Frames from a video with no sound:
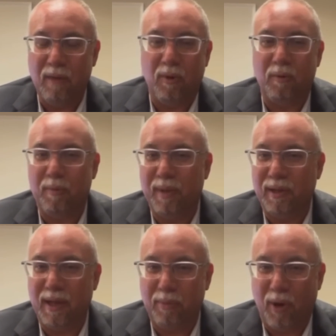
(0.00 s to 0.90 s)
where we're
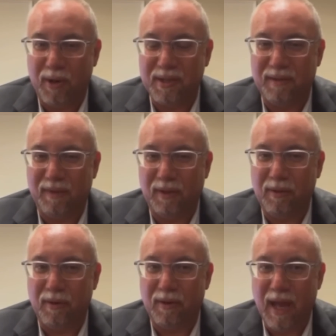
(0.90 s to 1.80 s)
building parts of the
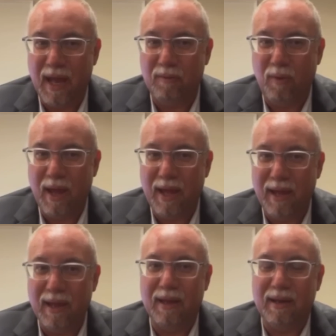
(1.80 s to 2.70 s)
lunar gateway,